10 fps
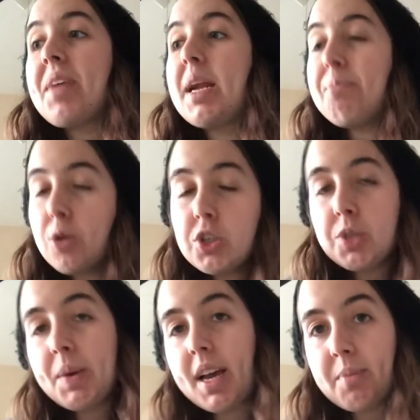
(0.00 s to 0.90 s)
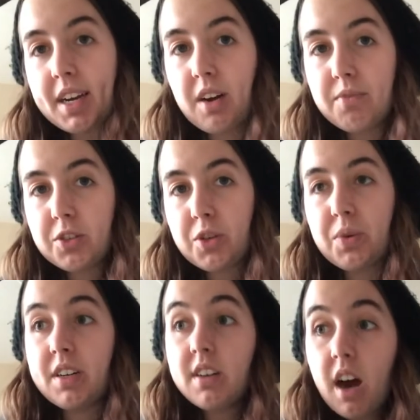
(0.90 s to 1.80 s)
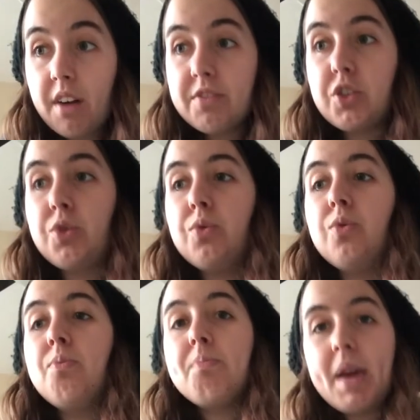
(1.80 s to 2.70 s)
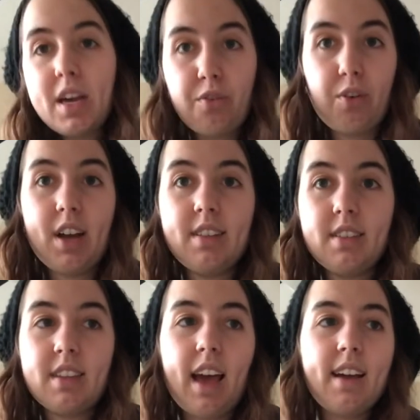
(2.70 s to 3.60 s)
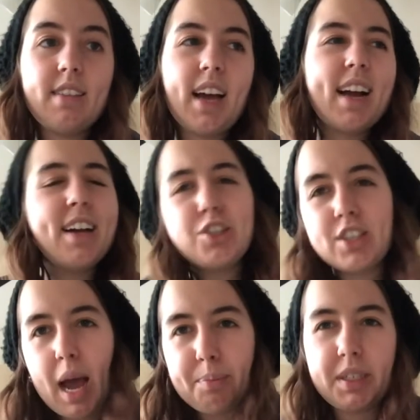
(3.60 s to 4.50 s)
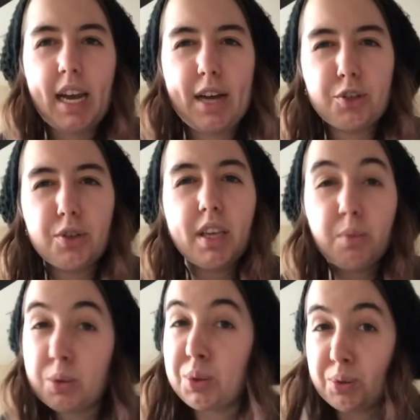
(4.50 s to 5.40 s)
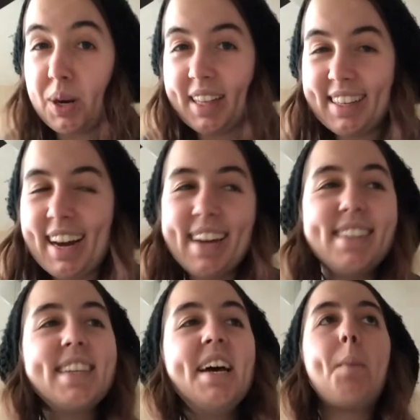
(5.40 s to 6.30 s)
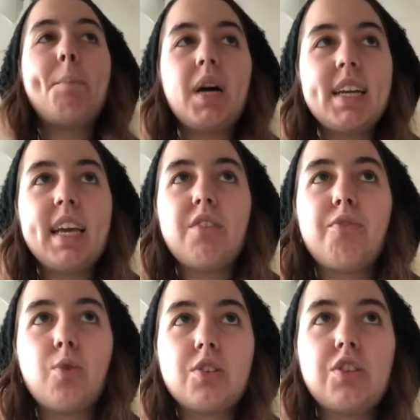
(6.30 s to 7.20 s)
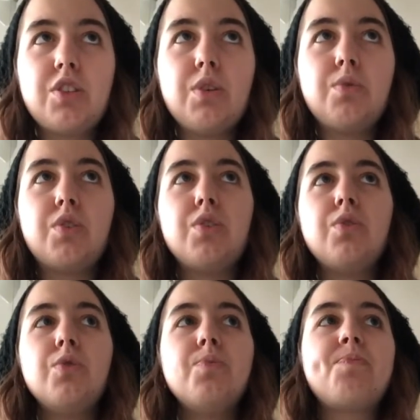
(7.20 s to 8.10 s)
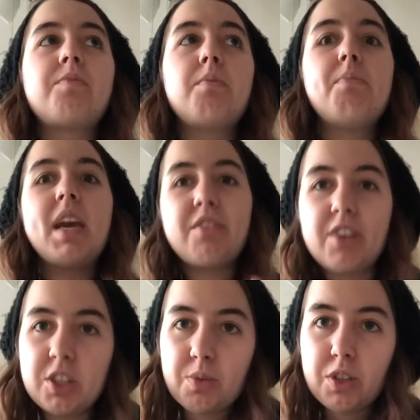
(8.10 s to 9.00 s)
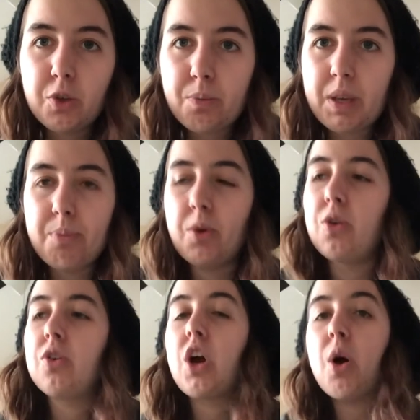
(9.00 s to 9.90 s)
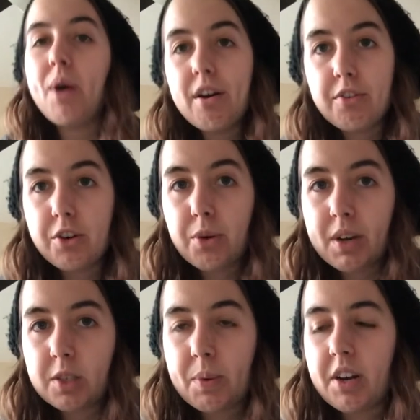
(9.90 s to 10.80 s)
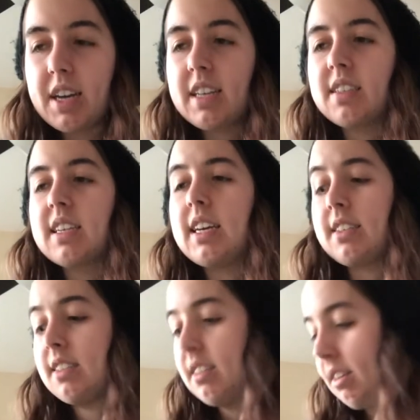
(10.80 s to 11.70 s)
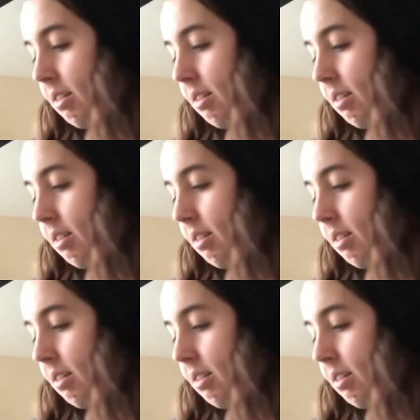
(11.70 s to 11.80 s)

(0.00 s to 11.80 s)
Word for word: and it pushed me out of my comfort zone enough to make friends, and that kind of just happened naturally, which was really nice. But it forces you to make friends with new people, go out for new experiences.